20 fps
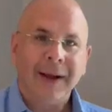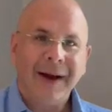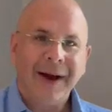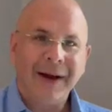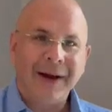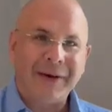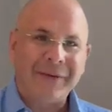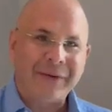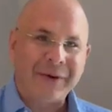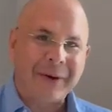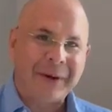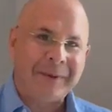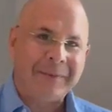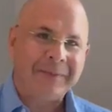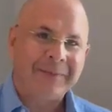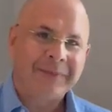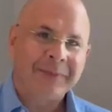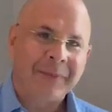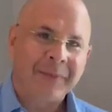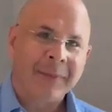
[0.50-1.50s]
Hi everyone.
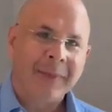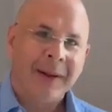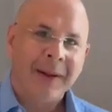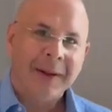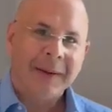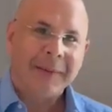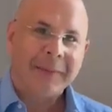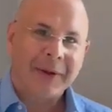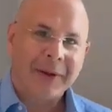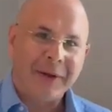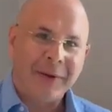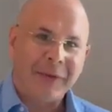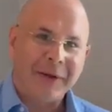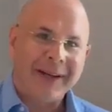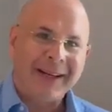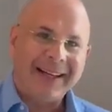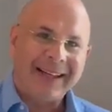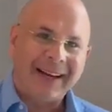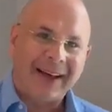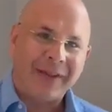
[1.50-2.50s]
I'm going to
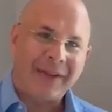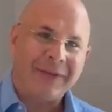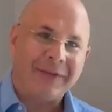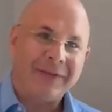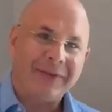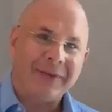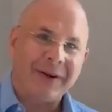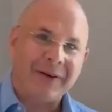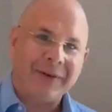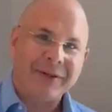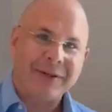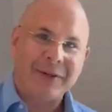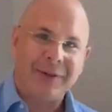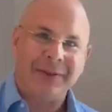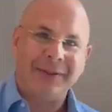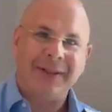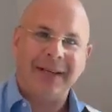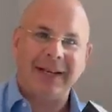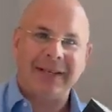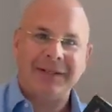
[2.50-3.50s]
read another very
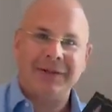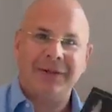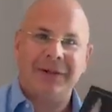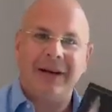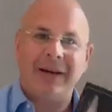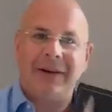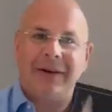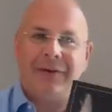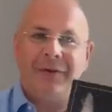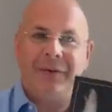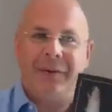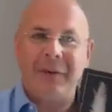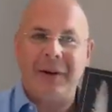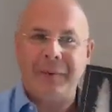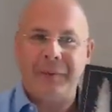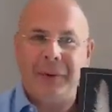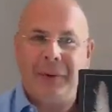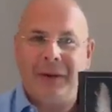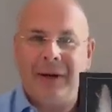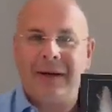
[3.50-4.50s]
short extract from my
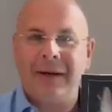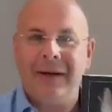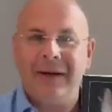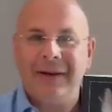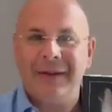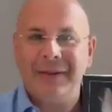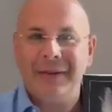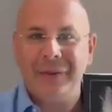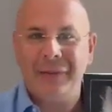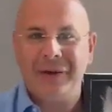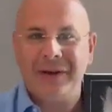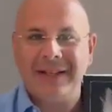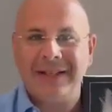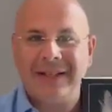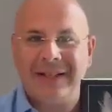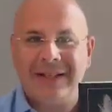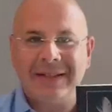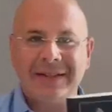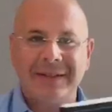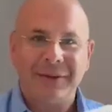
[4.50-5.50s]
book, The
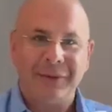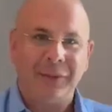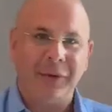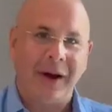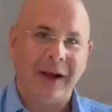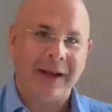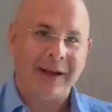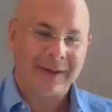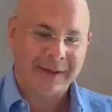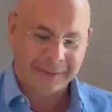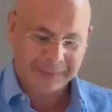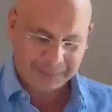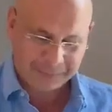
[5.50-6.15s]
Reason to Write.